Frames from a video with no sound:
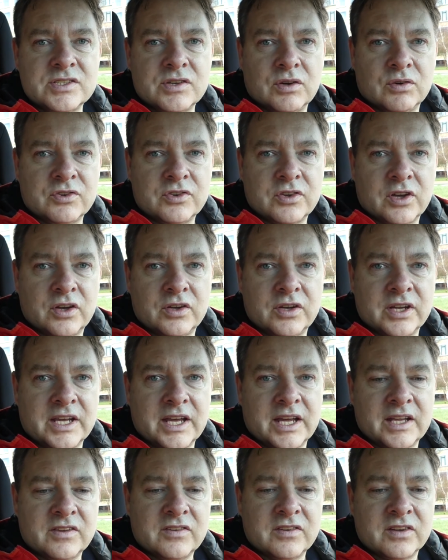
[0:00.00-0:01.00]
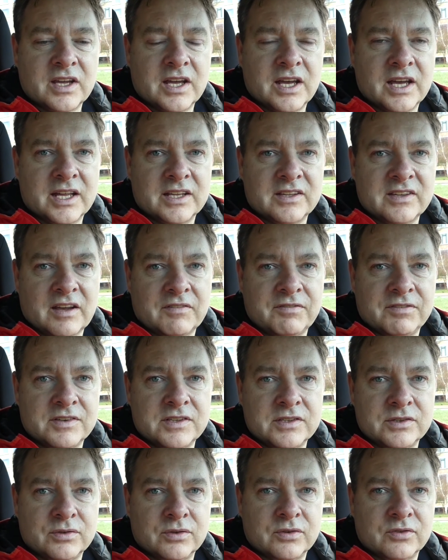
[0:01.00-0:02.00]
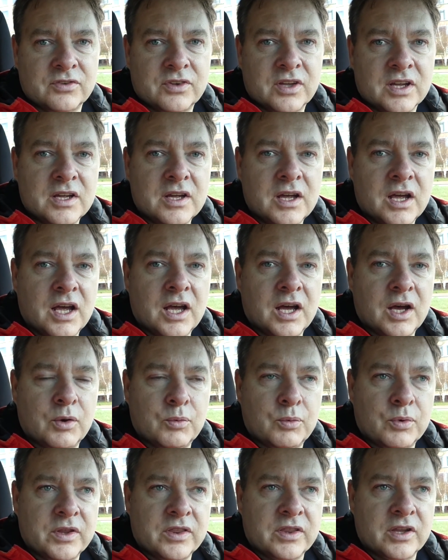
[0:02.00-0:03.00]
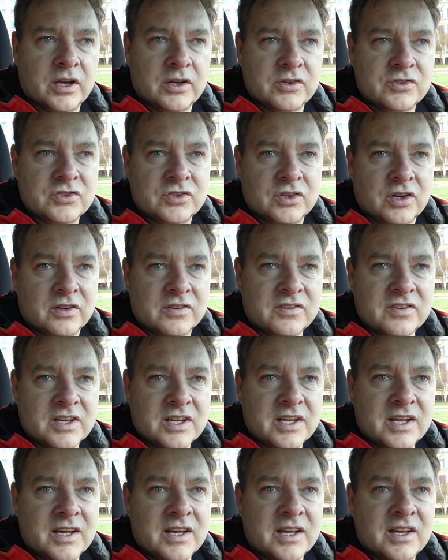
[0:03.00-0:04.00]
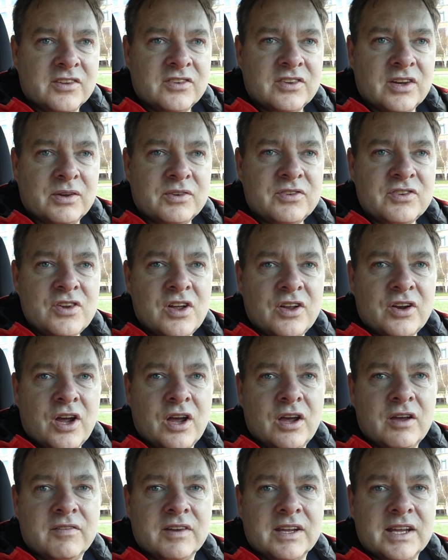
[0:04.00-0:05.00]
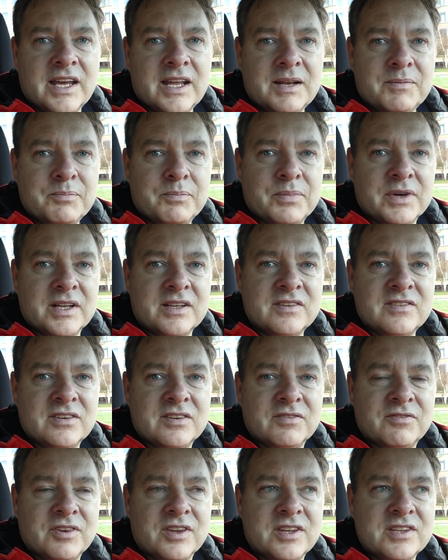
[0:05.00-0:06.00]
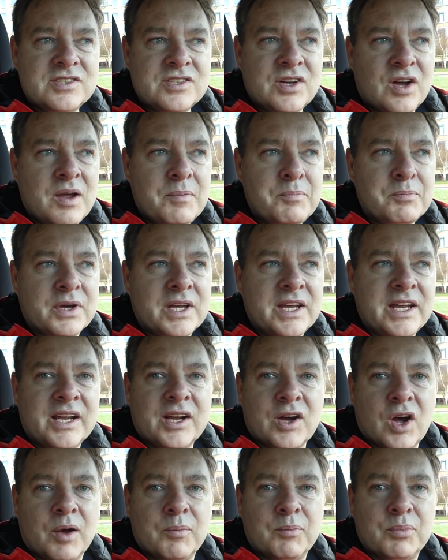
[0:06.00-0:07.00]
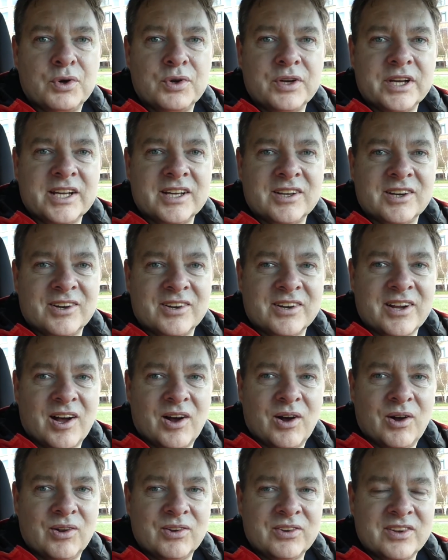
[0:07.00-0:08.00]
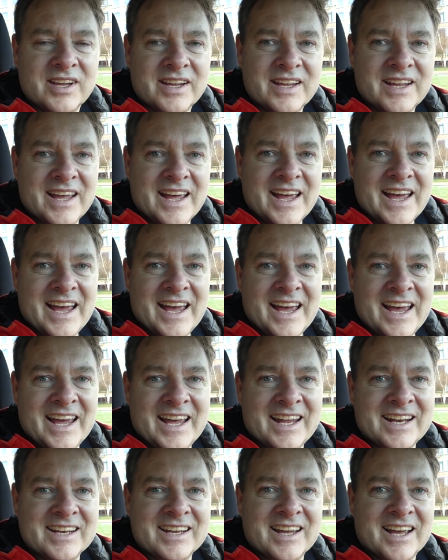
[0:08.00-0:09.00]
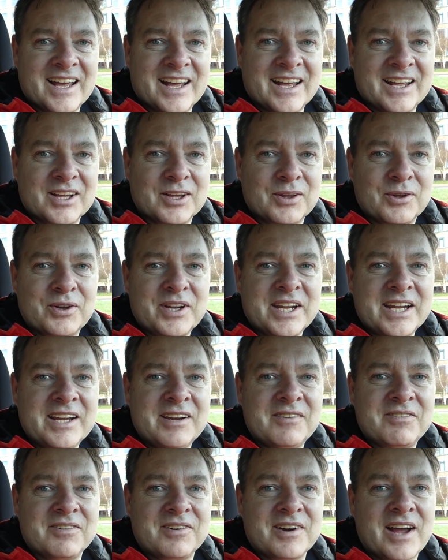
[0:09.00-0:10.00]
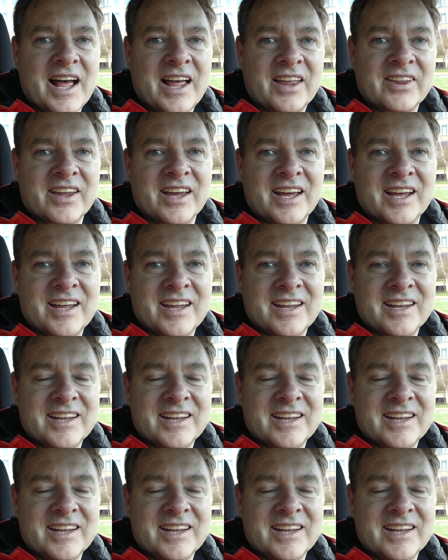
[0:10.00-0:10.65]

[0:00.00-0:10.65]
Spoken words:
also to get daffodils with those shots. So it's not over yet, but for the time being I'm putting it on hold and looking for other